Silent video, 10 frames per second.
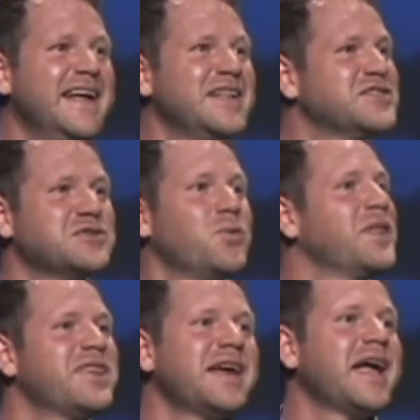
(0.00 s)
This is the one
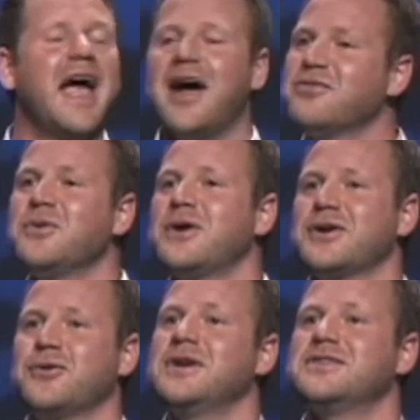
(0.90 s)
thing everyone
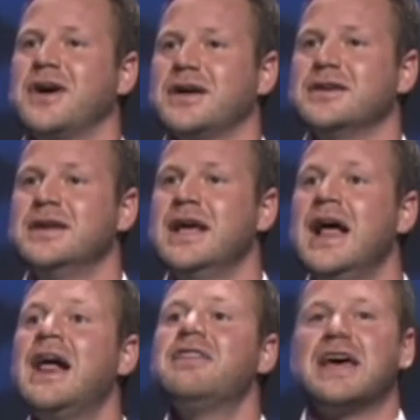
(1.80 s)
agrees on,
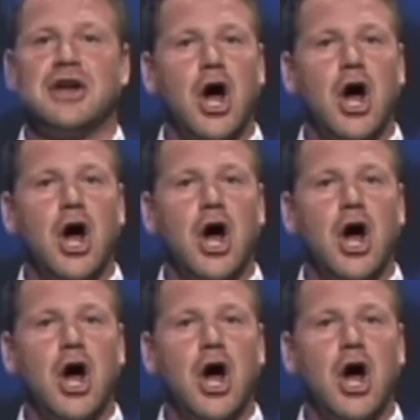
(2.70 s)
that an